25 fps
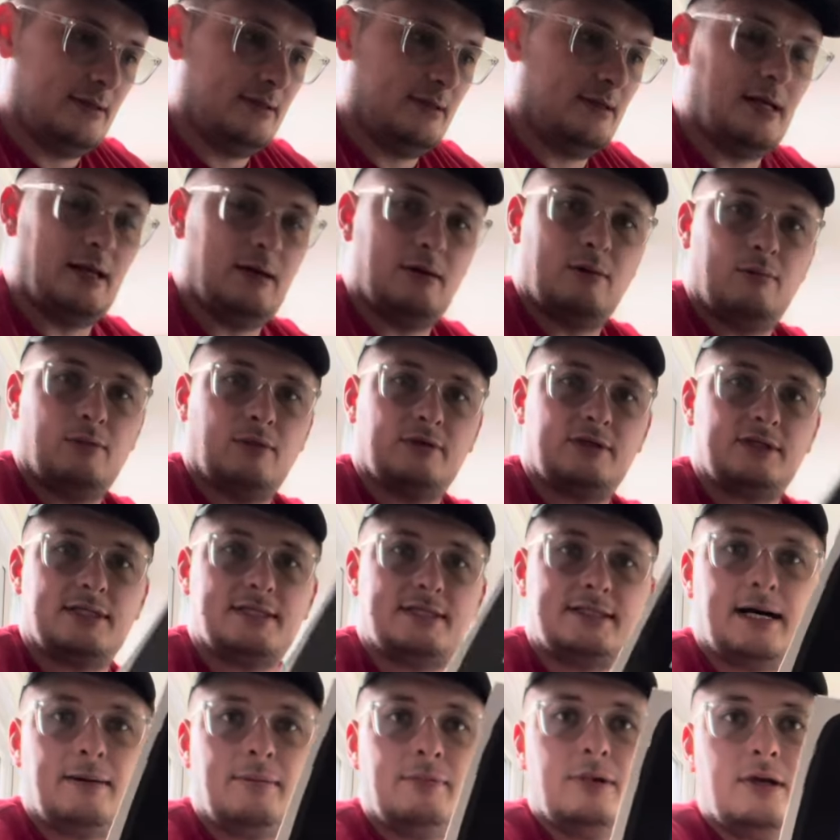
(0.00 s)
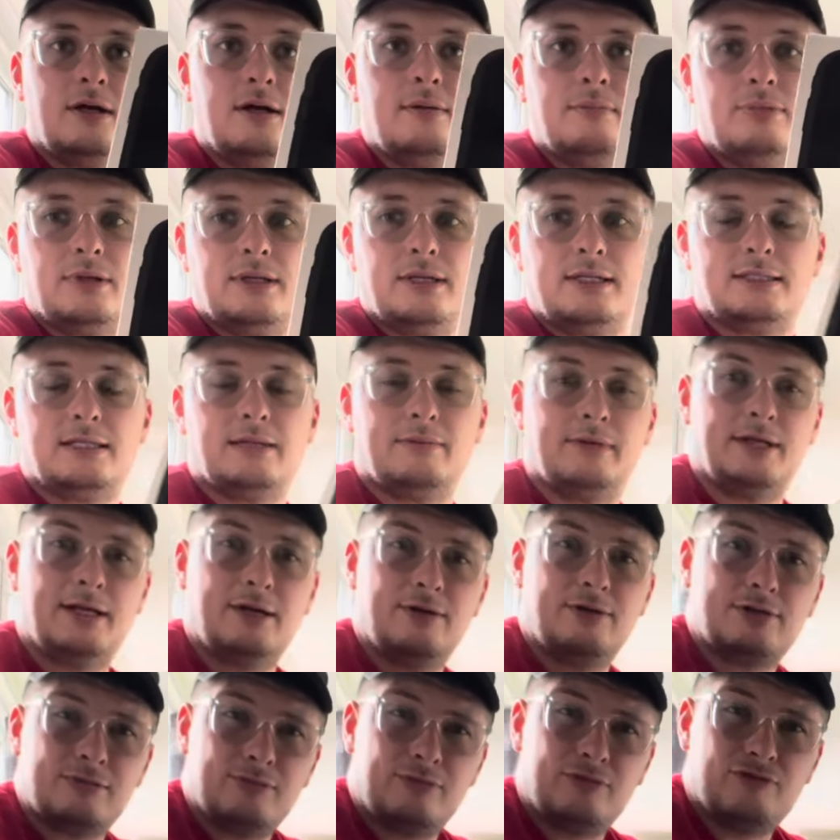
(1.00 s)
Anyone wants a tablet, please let me
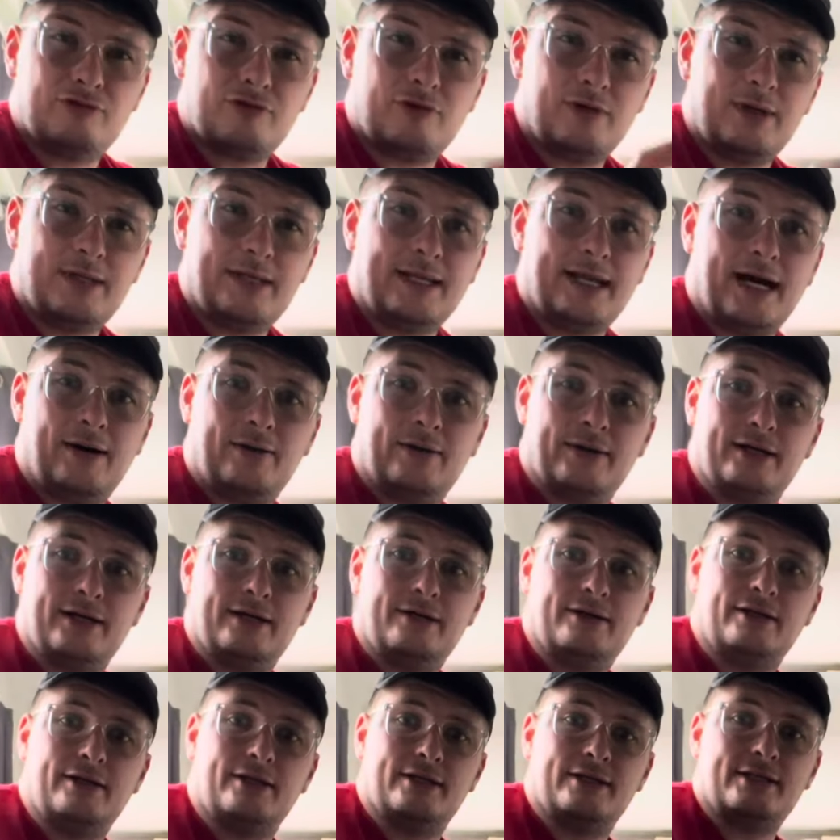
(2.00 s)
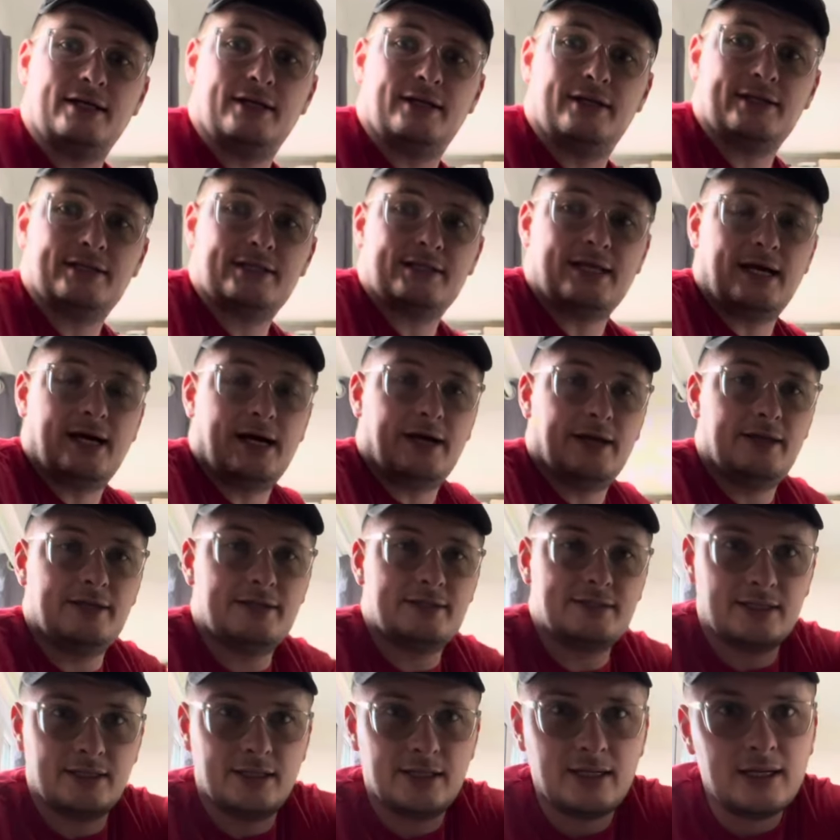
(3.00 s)
know, 200 quid down here at the start of
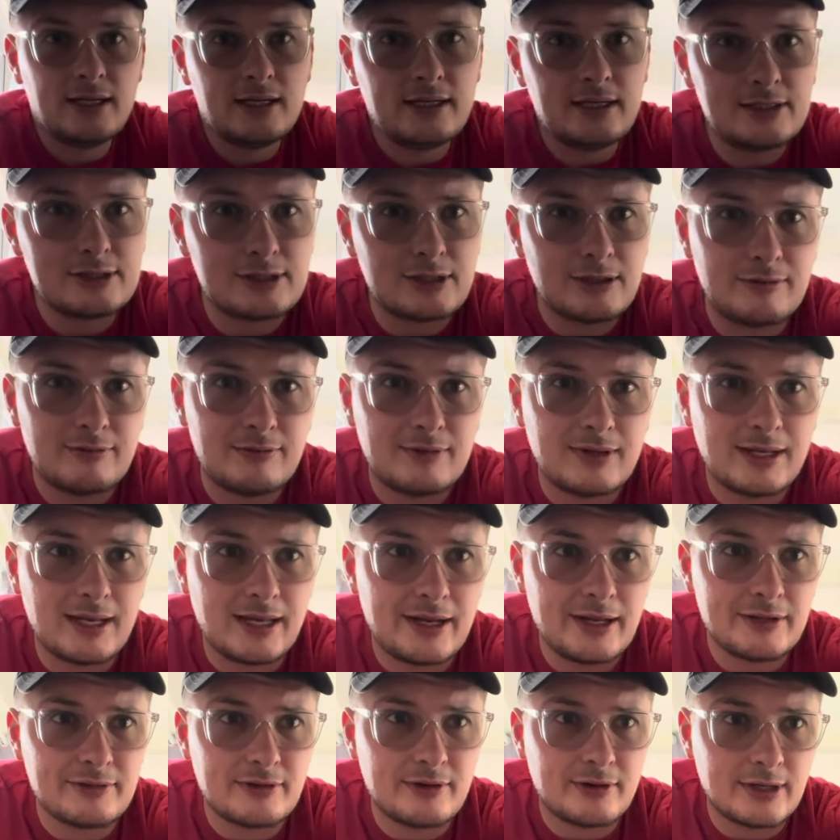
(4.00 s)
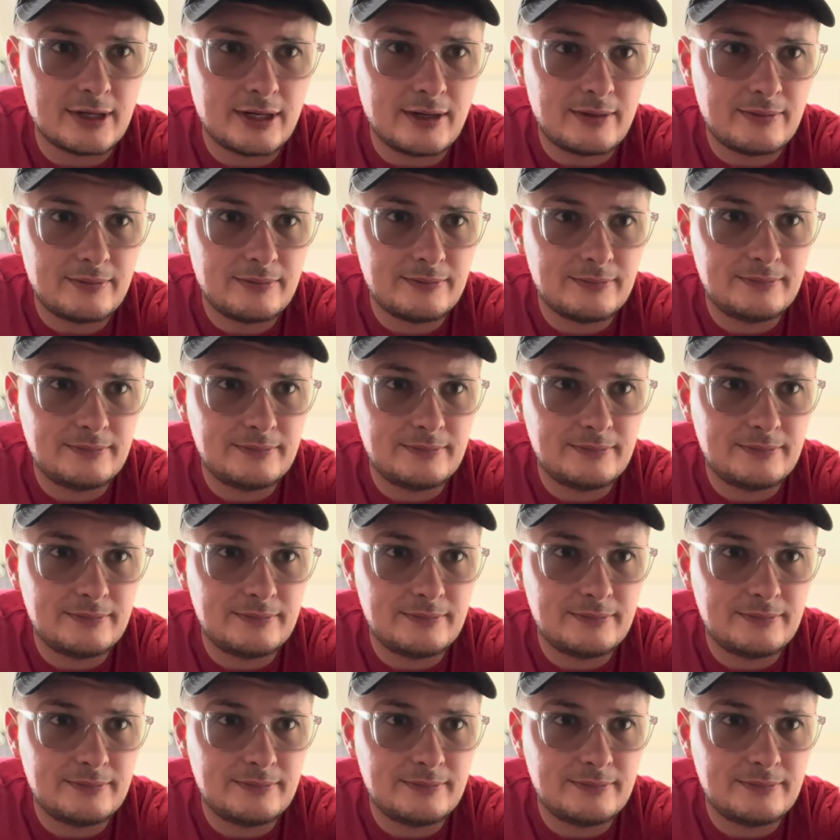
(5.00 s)
this. He's going to let that dog out.